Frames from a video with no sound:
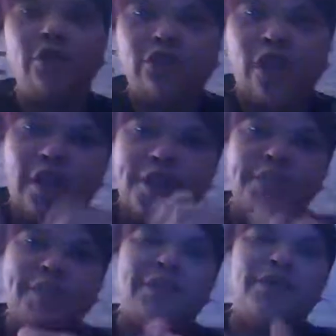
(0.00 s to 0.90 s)
talk all
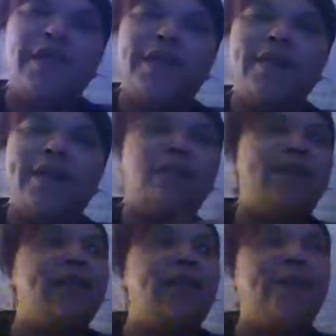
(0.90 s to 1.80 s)
this mess on the internet so
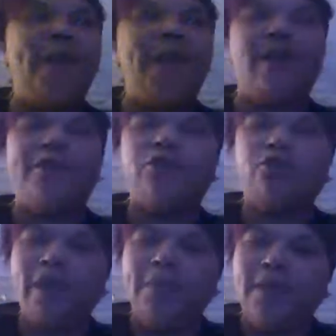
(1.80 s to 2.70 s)
they can get paid off the
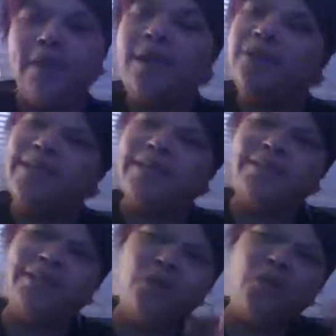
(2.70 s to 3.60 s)
streaming. They can
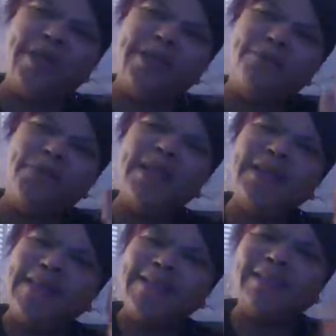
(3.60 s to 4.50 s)
still get
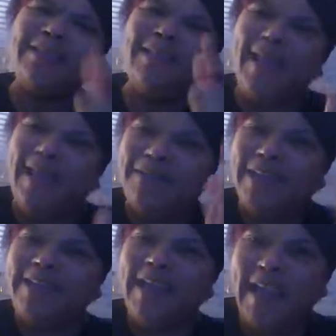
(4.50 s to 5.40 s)
like they're slaves
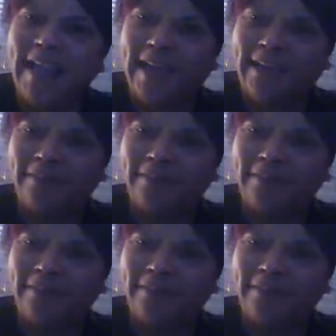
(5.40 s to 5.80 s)
again.